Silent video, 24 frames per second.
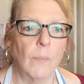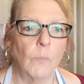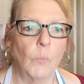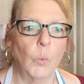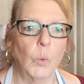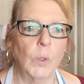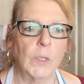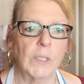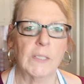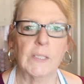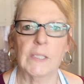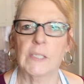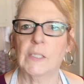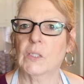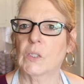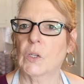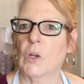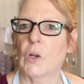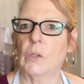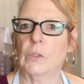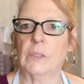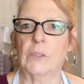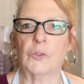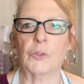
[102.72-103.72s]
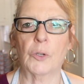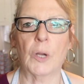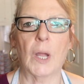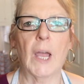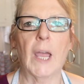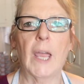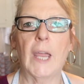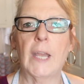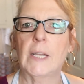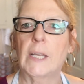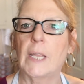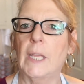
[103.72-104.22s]
Once it's all
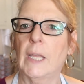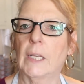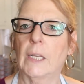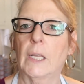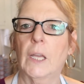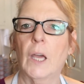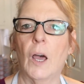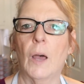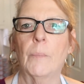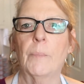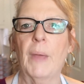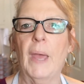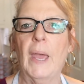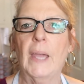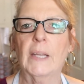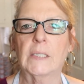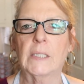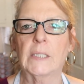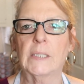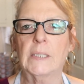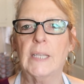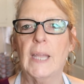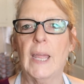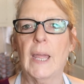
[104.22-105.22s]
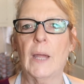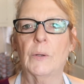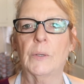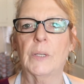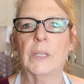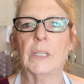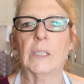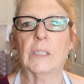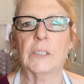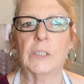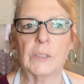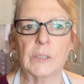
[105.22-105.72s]
dried and compacted down
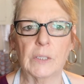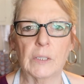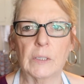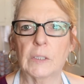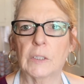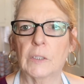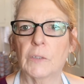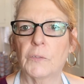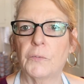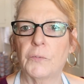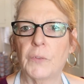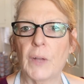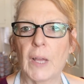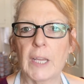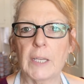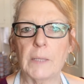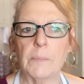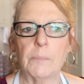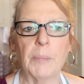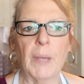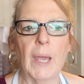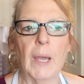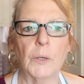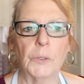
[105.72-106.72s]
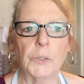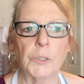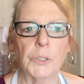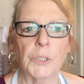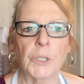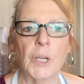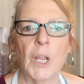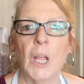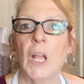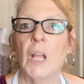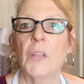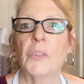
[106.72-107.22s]
into the little fine
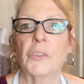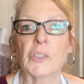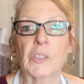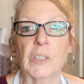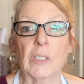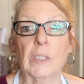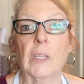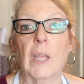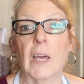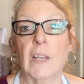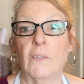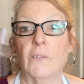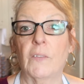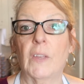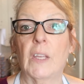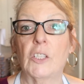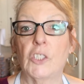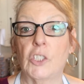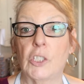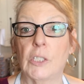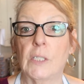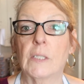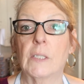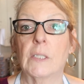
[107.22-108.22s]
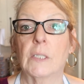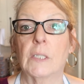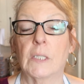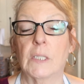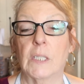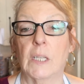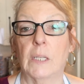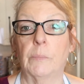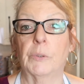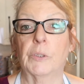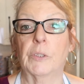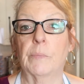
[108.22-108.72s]
powder, there's a lot of veggies in a
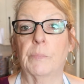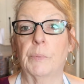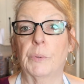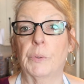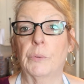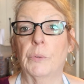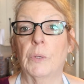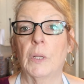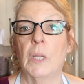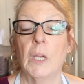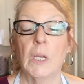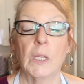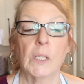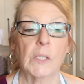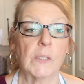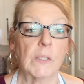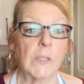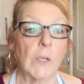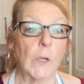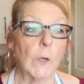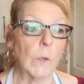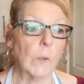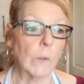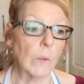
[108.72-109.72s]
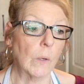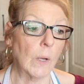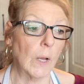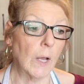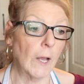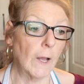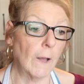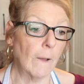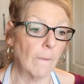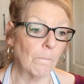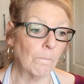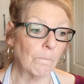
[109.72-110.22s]
tablespoon. So
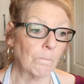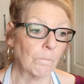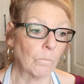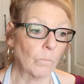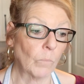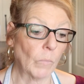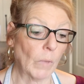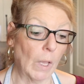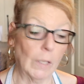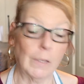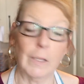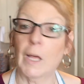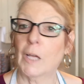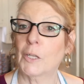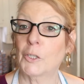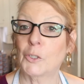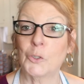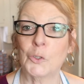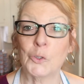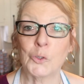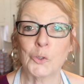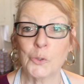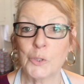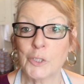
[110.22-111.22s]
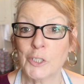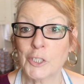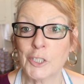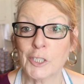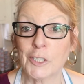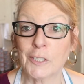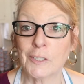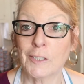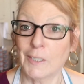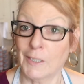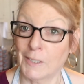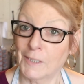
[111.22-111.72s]
a lot of
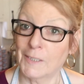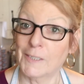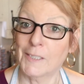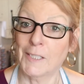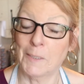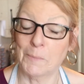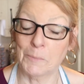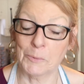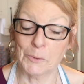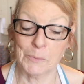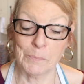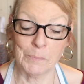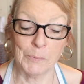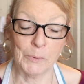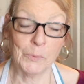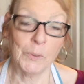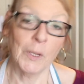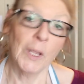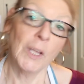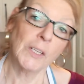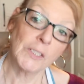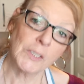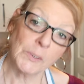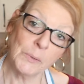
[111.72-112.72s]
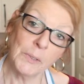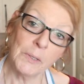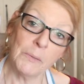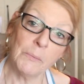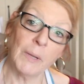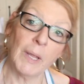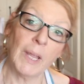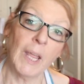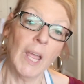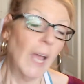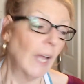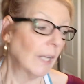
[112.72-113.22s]
nutrition in a tablespoon. So
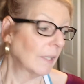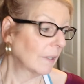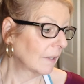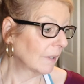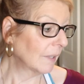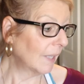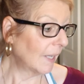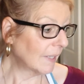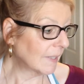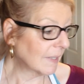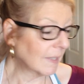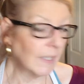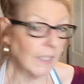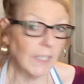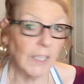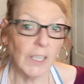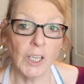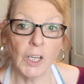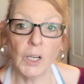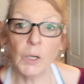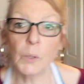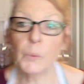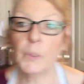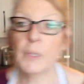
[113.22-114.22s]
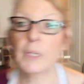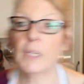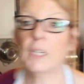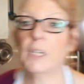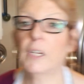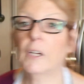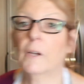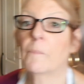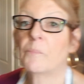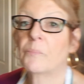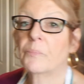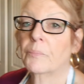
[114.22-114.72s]
anyway, let's get going
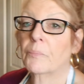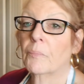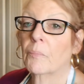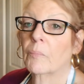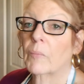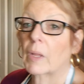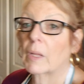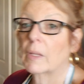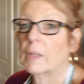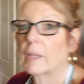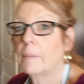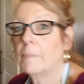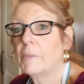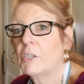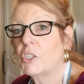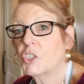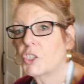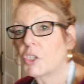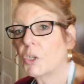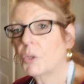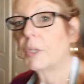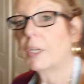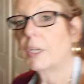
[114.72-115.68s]
here. Let me show